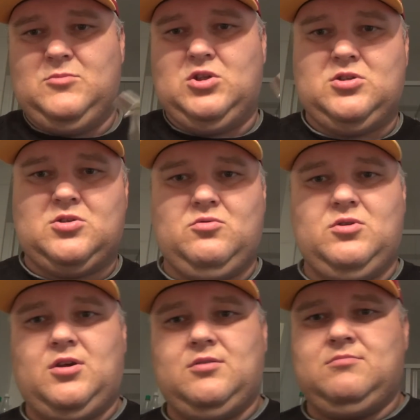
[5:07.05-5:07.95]
Just screw
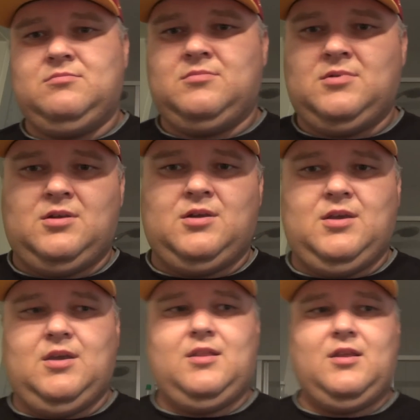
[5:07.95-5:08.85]
it on
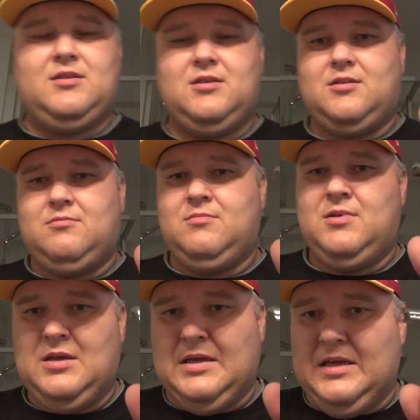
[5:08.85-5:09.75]
and that's it.
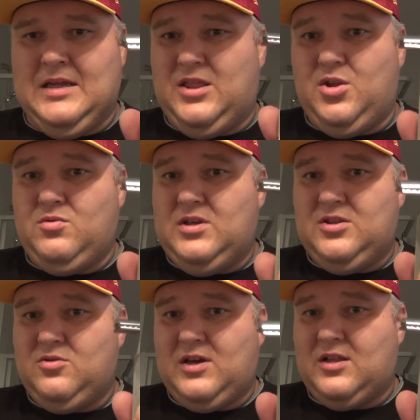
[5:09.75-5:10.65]
No
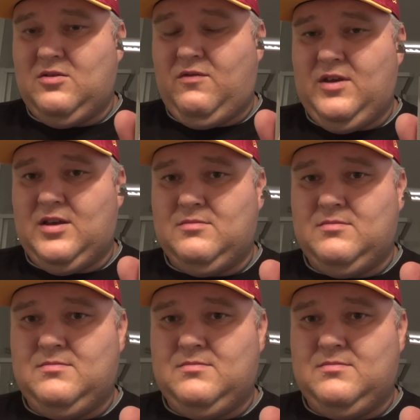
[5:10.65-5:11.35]
need to cut your finger.